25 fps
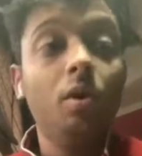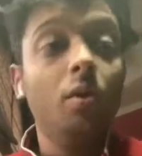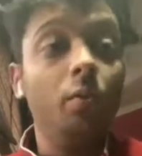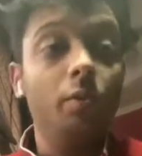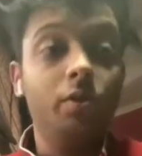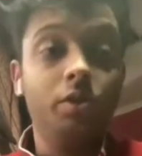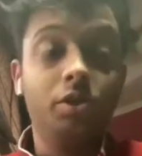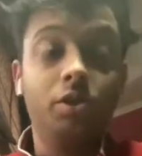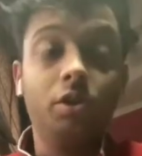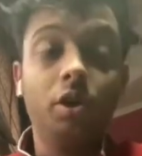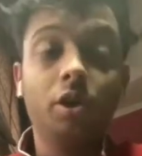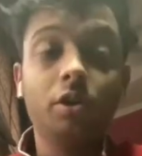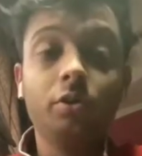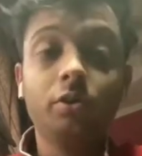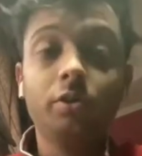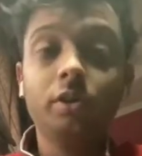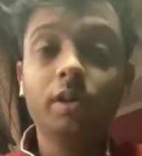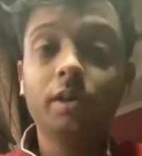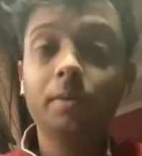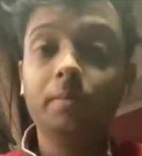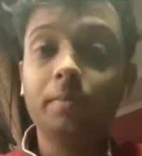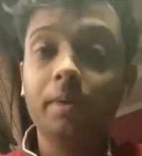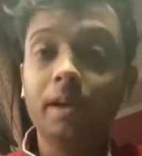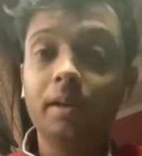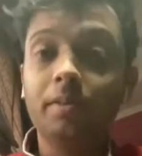which not
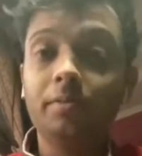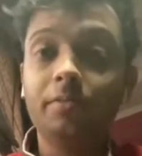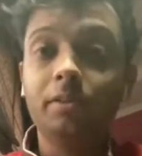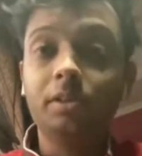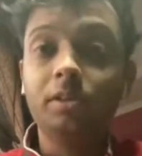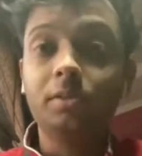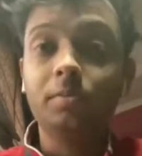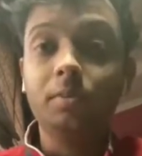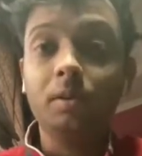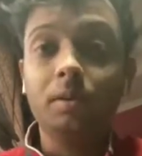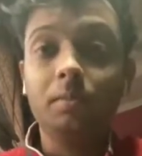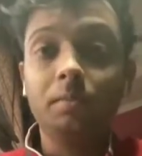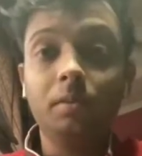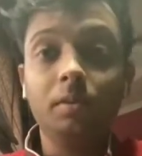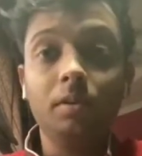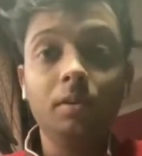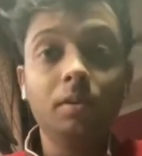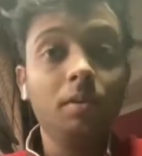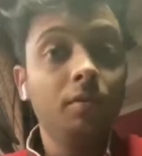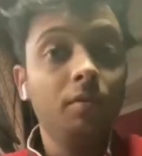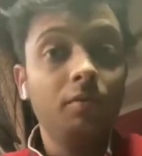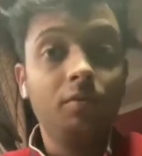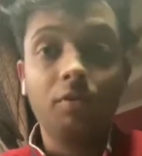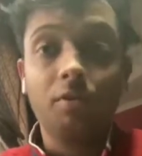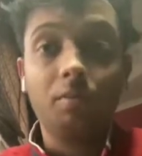only benefits people
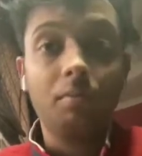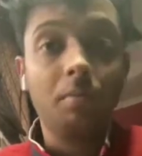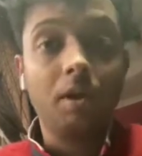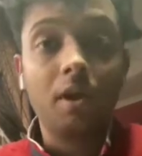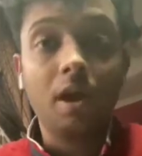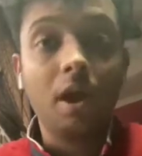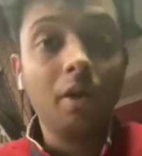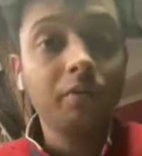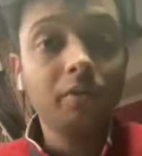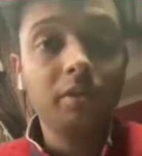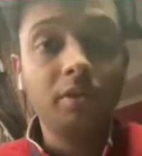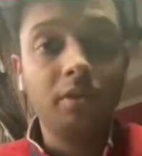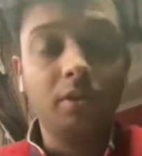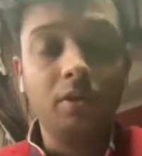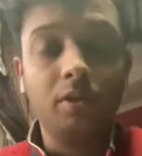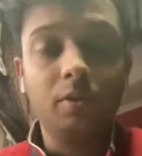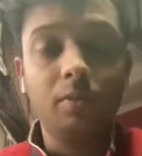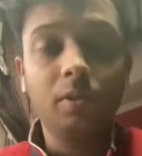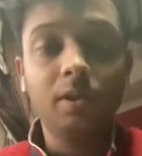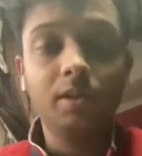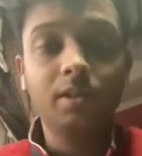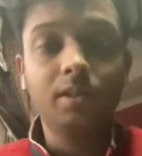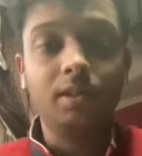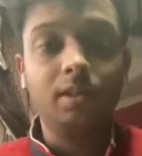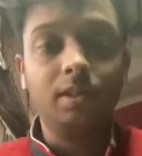from around the
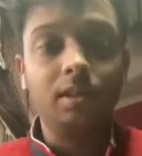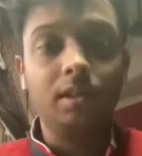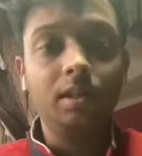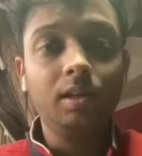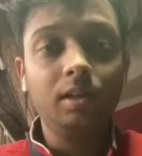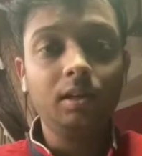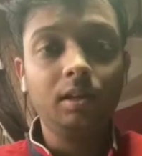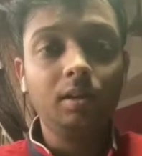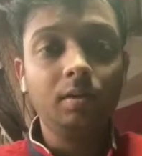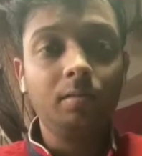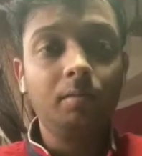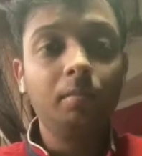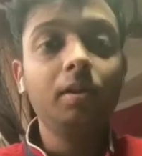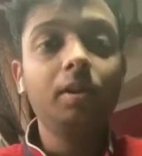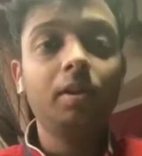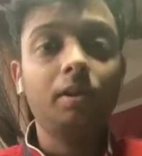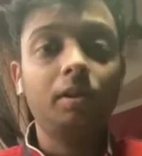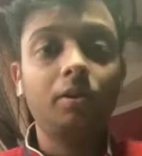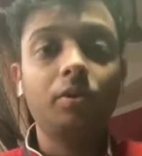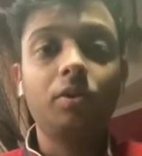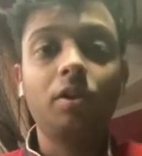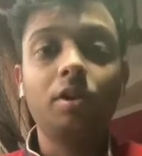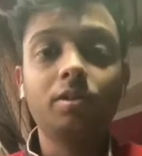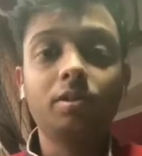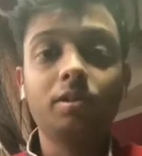university, but
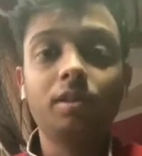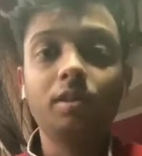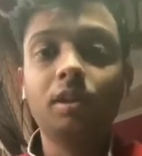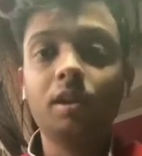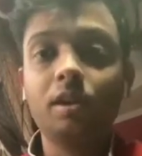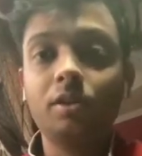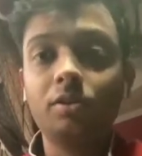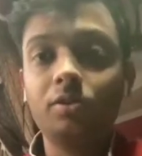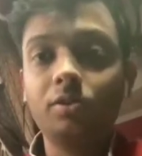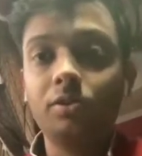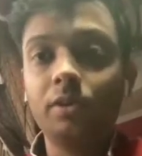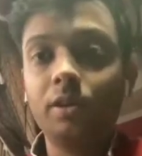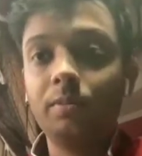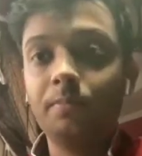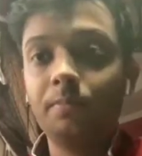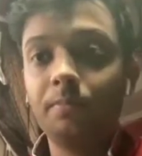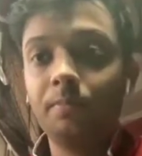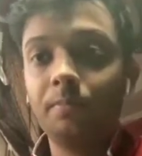across the country.